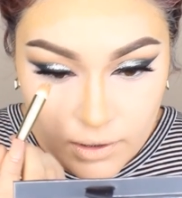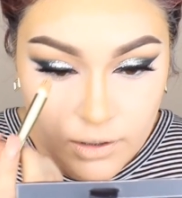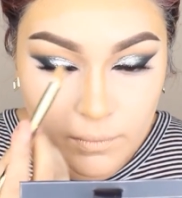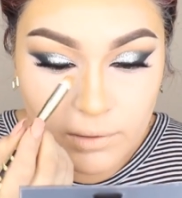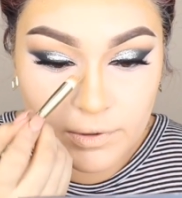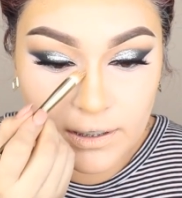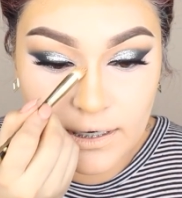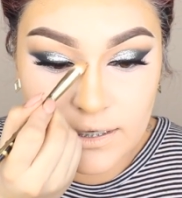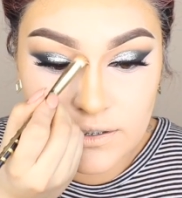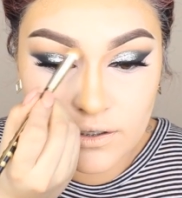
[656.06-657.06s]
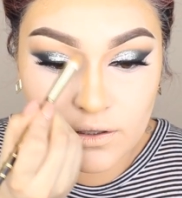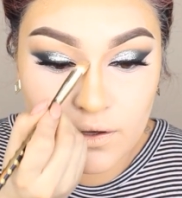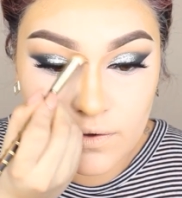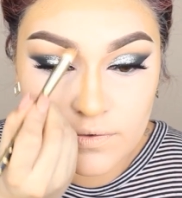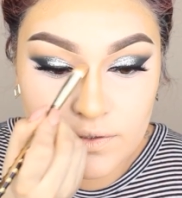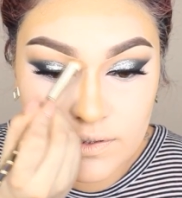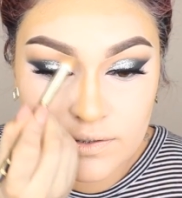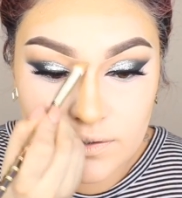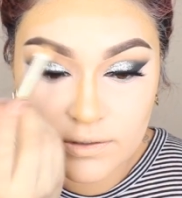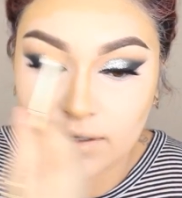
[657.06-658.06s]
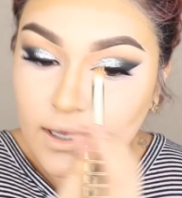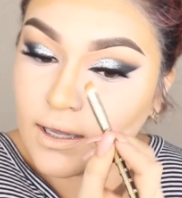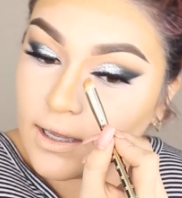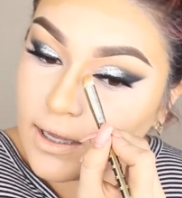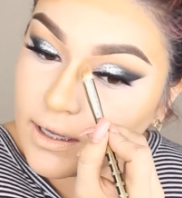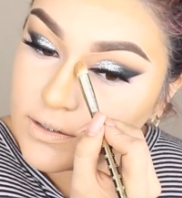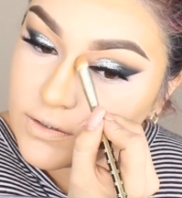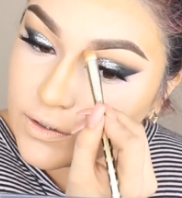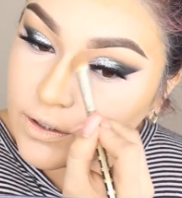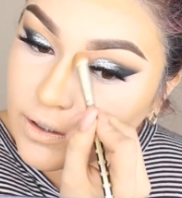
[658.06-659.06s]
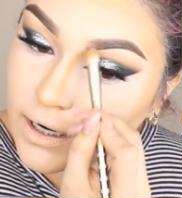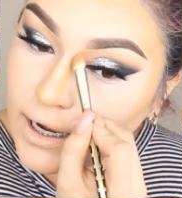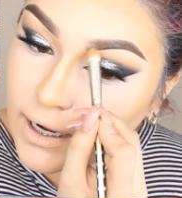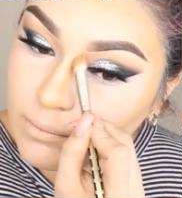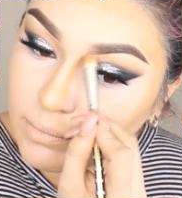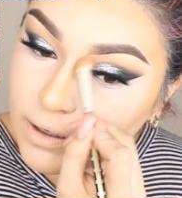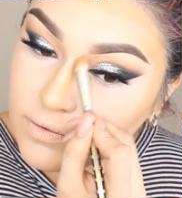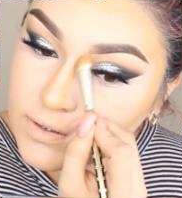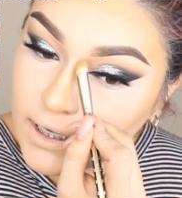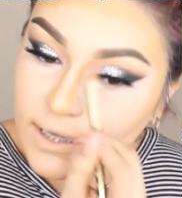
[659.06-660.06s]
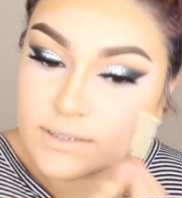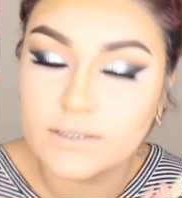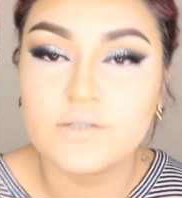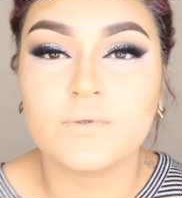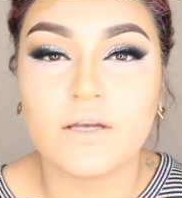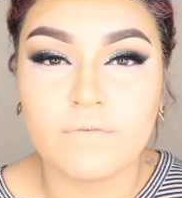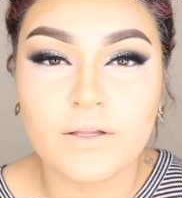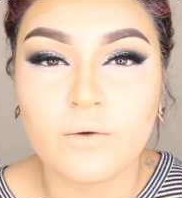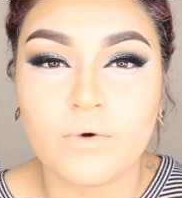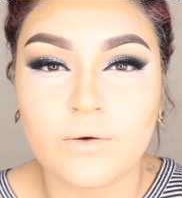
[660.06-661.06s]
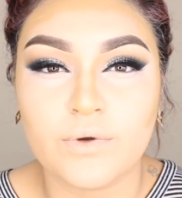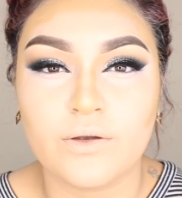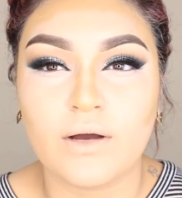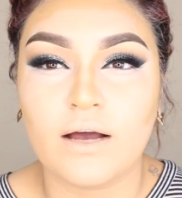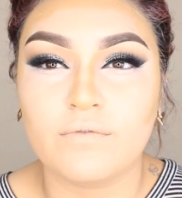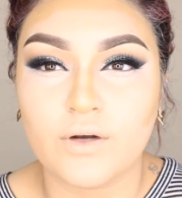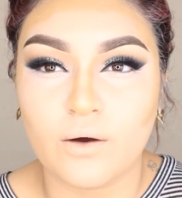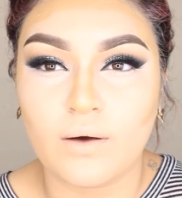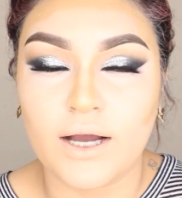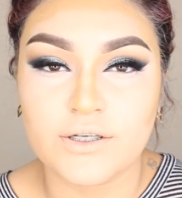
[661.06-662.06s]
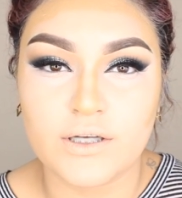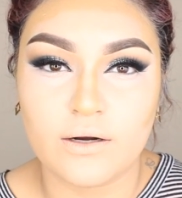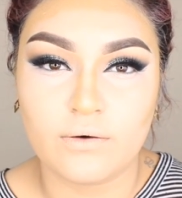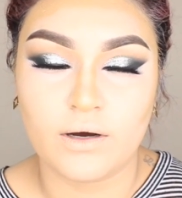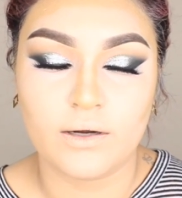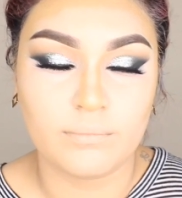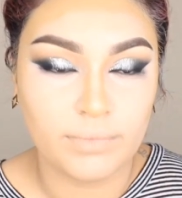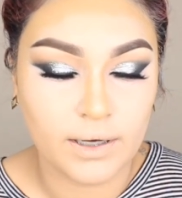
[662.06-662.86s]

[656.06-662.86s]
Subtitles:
You want to bring it as close as to your eyebrows, guys. This will definitely work when you have no eyeshadow on,